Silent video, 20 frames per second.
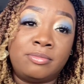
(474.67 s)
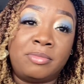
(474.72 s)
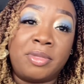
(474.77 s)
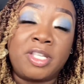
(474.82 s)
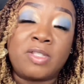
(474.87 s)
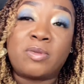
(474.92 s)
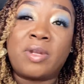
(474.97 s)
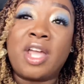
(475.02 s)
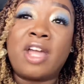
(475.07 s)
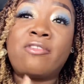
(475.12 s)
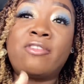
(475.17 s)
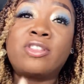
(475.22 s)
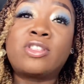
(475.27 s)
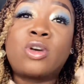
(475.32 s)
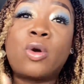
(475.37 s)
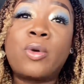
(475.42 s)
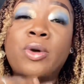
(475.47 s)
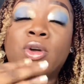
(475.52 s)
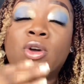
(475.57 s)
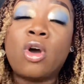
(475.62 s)
Because whatever's
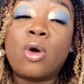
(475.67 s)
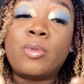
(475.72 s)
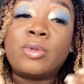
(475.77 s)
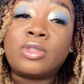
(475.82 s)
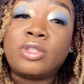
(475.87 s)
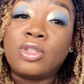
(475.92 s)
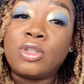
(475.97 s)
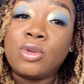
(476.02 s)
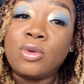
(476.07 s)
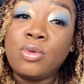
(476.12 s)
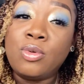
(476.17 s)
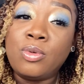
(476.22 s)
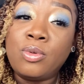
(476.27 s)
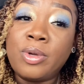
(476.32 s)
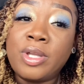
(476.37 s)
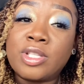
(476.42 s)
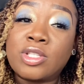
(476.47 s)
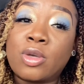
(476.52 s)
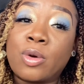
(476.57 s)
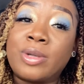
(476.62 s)
going on with you
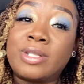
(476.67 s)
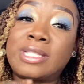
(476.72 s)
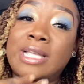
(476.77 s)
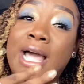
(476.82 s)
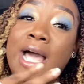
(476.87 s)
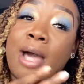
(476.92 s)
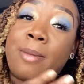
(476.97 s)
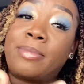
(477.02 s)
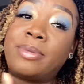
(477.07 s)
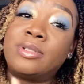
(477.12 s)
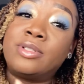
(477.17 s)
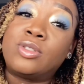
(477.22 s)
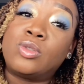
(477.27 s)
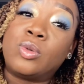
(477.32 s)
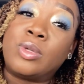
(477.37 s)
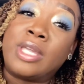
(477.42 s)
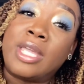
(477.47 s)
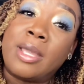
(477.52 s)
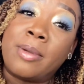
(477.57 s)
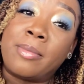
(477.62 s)
is going to happen
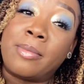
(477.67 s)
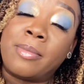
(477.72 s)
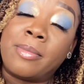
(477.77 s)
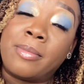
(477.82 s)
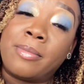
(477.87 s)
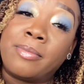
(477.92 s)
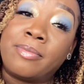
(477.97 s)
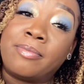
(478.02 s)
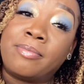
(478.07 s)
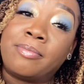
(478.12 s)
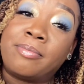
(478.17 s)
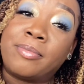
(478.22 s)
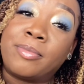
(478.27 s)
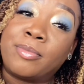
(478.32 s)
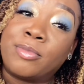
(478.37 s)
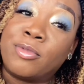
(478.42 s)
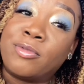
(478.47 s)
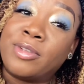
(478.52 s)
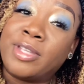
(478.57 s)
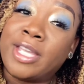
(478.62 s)
to him.
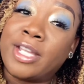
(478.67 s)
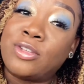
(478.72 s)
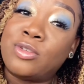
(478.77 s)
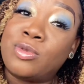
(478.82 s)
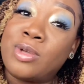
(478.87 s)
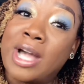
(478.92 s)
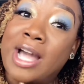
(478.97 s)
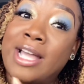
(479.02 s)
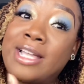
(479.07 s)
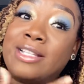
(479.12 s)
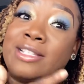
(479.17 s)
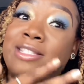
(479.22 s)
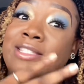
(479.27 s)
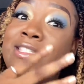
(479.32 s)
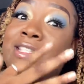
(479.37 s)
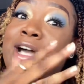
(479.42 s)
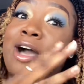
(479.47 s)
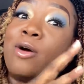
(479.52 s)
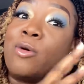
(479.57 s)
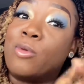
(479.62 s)
Don't forget, you
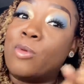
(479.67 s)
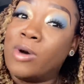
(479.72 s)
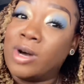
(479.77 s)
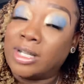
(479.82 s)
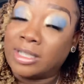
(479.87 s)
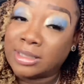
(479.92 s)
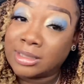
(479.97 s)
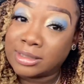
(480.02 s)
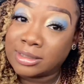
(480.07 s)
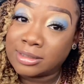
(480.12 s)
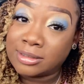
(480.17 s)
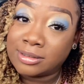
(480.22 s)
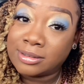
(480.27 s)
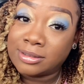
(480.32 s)
guys are one.